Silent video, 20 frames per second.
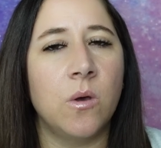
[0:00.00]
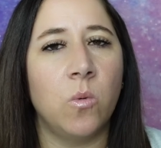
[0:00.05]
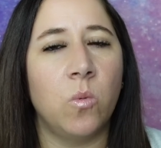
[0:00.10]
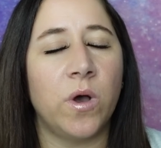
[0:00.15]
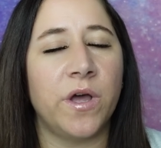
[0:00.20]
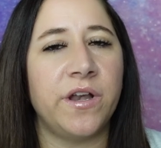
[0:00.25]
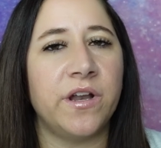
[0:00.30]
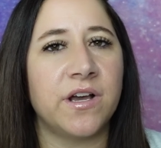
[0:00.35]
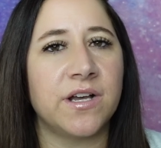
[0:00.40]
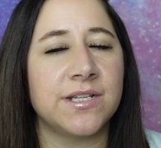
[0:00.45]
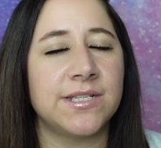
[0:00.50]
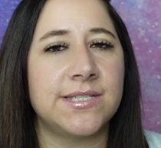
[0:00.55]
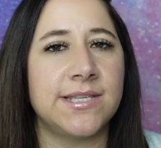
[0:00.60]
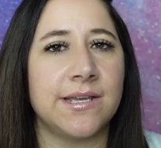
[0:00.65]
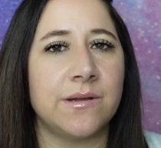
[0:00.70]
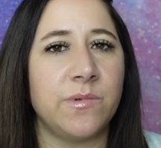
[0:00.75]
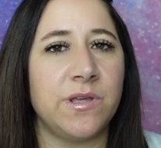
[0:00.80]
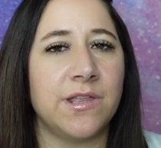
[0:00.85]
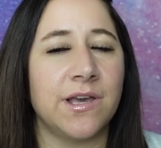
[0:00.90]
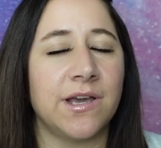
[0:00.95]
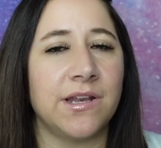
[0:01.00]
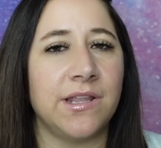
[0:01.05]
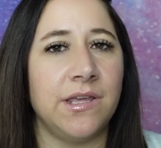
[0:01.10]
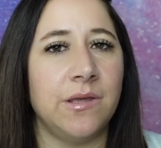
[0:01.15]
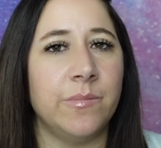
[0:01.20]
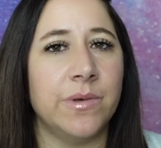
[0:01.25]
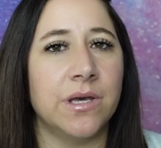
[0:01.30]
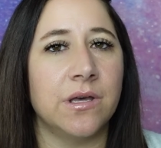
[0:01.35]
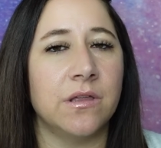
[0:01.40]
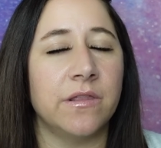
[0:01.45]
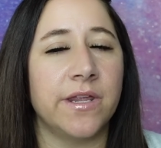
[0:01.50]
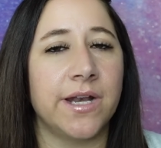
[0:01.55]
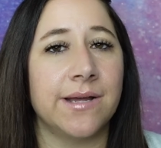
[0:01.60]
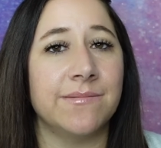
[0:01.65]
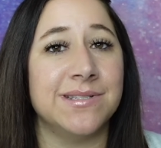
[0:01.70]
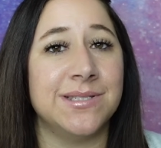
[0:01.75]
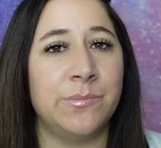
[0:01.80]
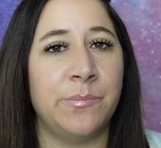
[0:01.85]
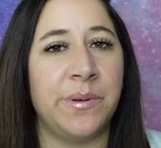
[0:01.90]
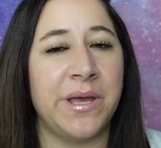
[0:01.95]
Whatnot sent me that email that I
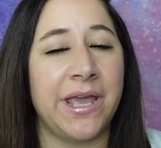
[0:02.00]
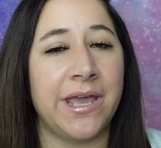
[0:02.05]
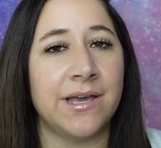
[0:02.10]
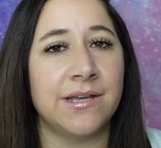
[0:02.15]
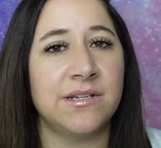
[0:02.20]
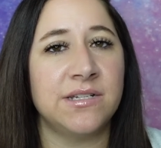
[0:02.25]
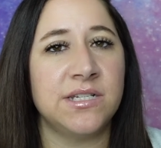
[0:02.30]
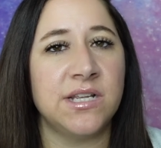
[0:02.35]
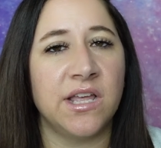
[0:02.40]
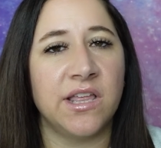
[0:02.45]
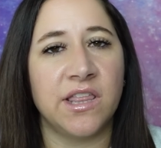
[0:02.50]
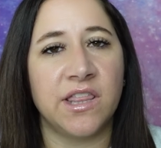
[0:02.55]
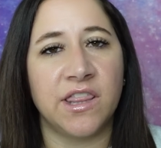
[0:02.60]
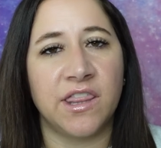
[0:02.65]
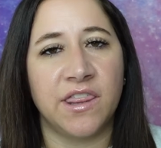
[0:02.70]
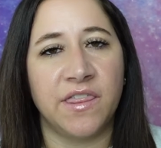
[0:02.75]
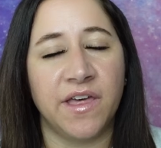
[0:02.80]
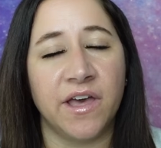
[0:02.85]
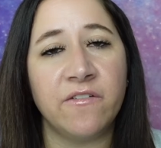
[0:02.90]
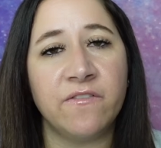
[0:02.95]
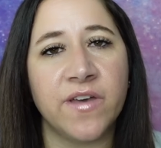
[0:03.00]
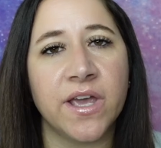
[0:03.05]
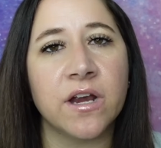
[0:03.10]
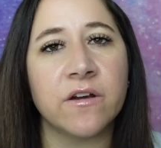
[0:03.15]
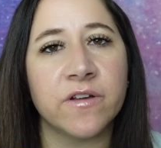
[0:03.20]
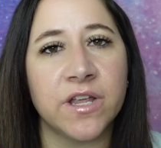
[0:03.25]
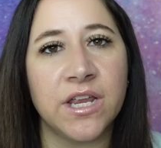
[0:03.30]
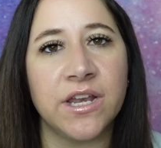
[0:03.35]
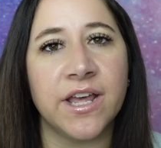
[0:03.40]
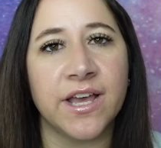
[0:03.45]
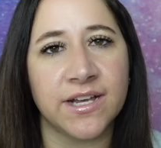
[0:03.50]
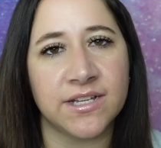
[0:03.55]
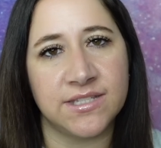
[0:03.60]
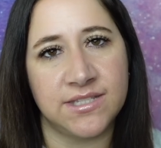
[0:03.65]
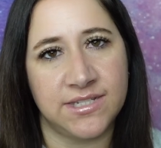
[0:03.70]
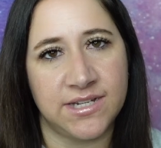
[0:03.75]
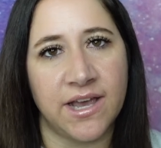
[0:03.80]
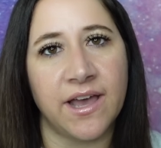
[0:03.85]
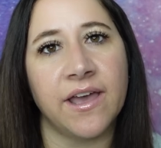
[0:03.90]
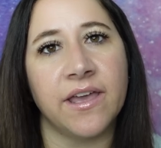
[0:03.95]
was banned the very
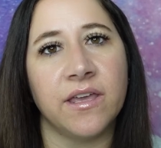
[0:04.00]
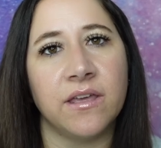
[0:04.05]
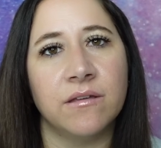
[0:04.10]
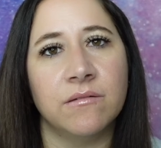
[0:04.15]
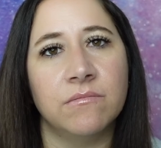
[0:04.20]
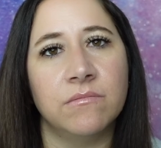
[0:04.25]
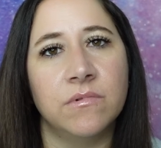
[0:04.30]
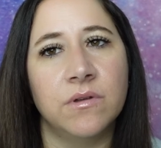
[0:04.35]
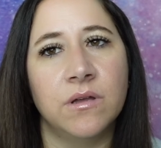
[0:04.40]
next day.